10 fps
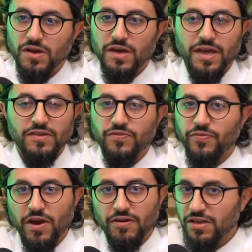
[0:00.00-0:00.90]
and it's
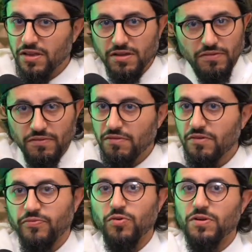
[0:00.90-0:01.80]
very
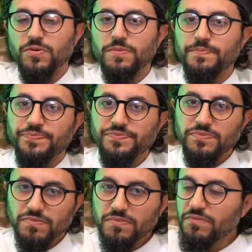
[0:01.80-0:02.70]
affordable.
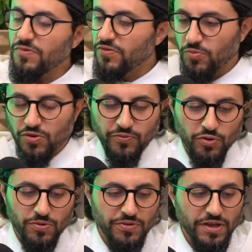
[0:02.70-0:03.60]
It's more
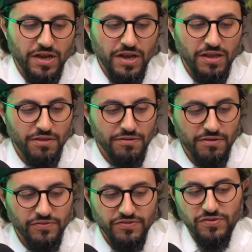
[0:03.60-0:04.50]
affordable than any other
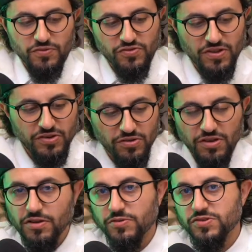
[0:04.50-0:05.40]
institution that you
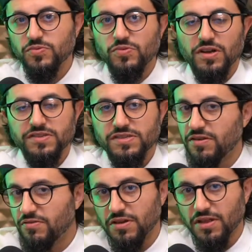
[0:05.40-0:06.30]
could go to
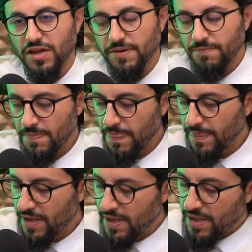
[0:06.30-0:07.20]
on-site or online.
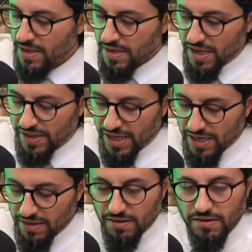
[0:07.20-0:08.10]
And
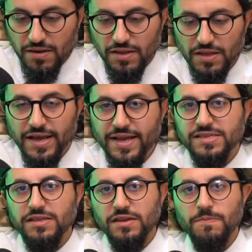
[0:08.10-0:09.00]
then
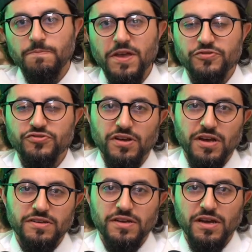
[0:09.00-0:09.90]
lastly,
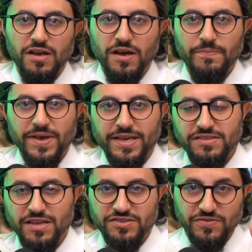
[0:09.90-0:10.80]

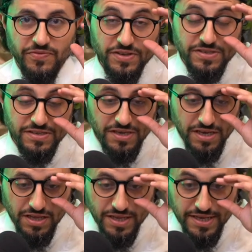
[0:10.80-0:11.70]
patreon.com/Safina
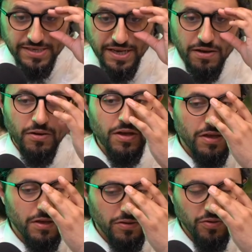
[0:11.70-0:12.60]
Society, and that's how
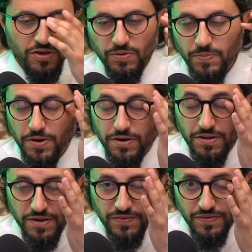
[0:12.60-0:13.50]
you can be part of
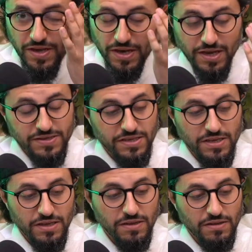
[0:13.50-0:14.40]
this. And I
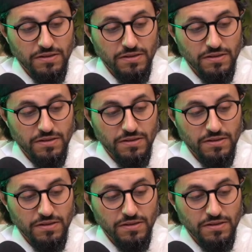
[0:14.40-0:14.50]
see,